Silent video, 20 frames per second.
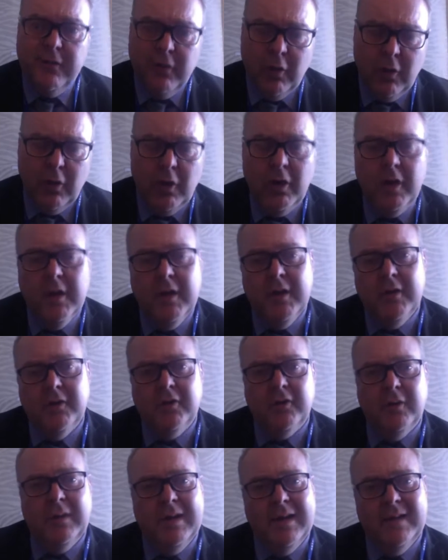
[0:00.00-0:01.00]
4,
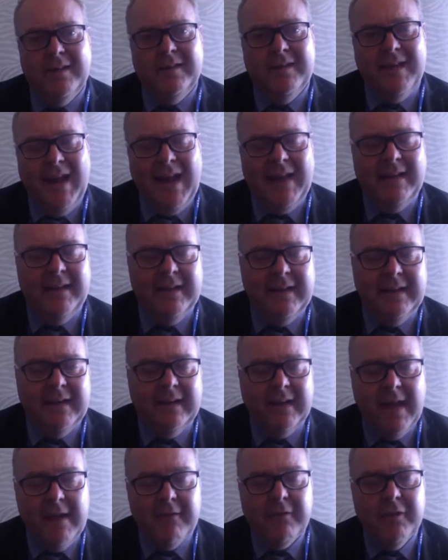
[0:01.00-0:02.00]
so year 10 and
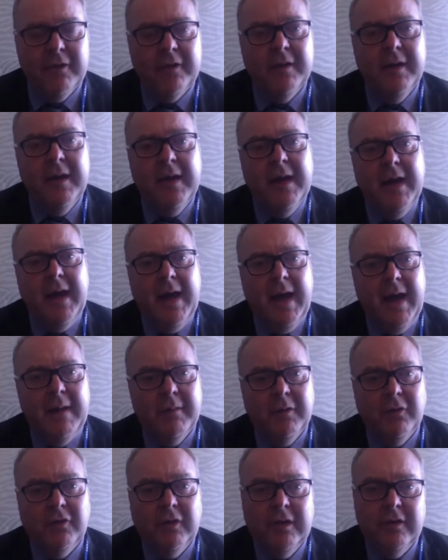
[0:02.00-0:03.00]
11.
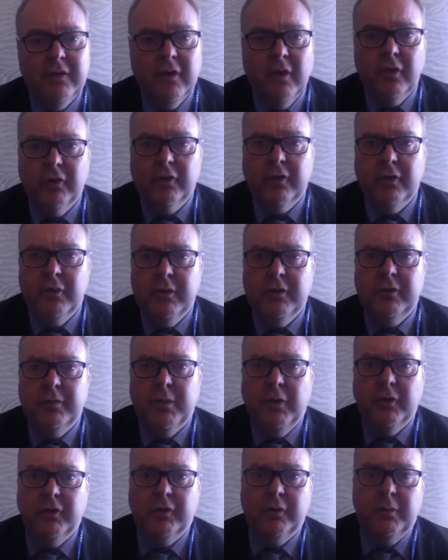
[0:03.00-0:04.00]
And she's also
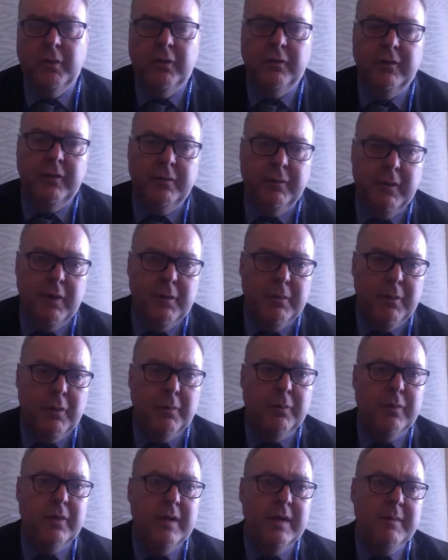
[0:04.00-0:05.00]
responsible for
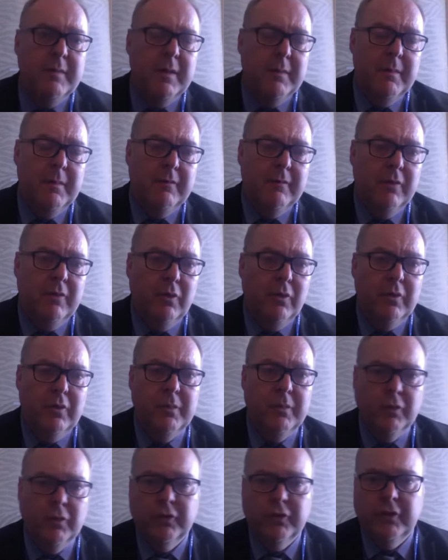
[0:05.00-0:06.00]
pupil premium and
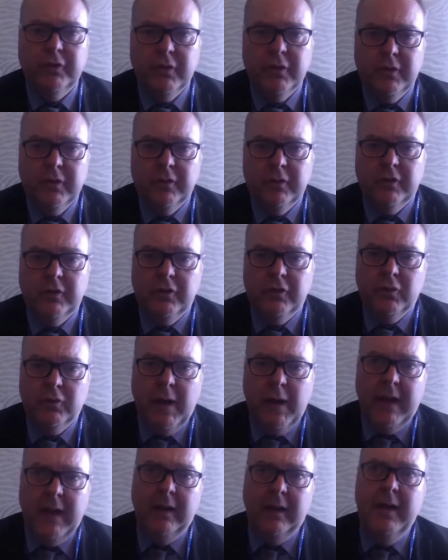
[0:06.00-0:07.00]
vulnerable students as
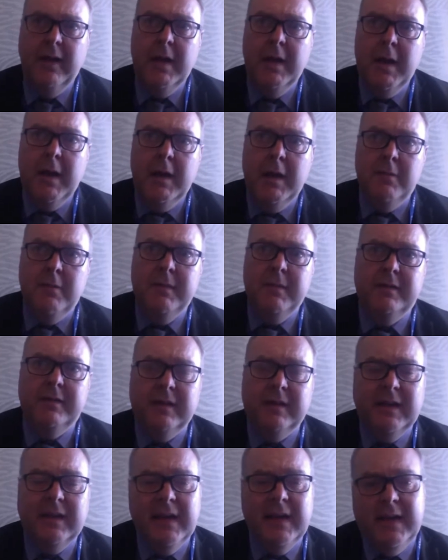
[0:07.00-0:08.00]
well.
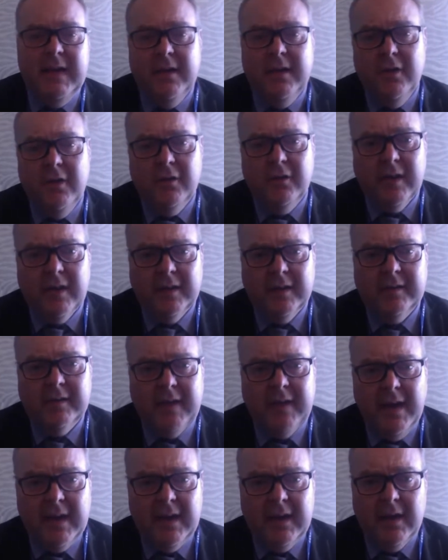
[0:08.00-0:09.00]
Mr. Keane, who's our
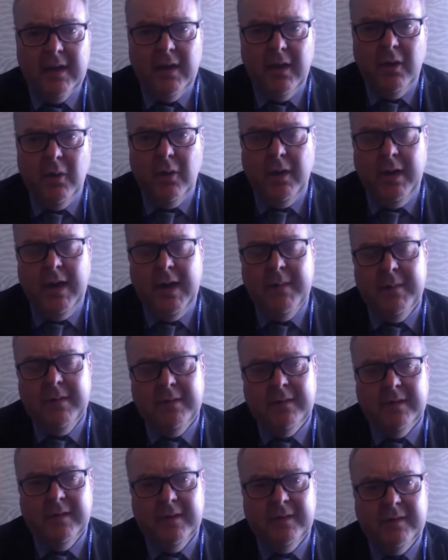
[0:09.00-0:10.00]
Senko,
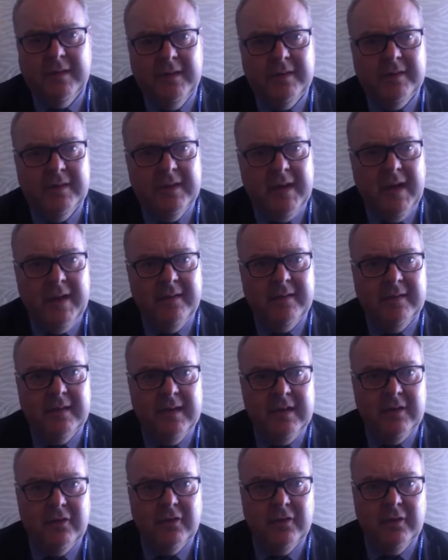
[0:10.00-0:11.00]
is an assistant head
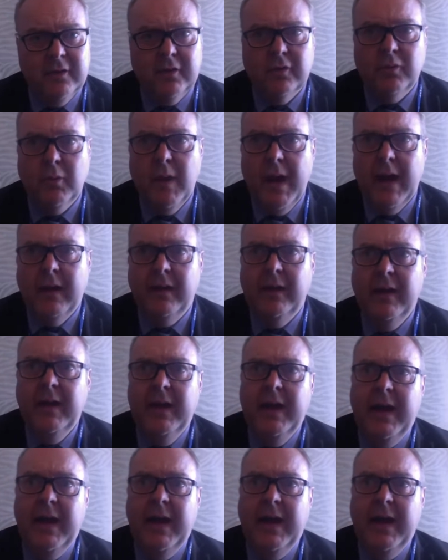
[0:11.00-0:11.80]
teacher as well.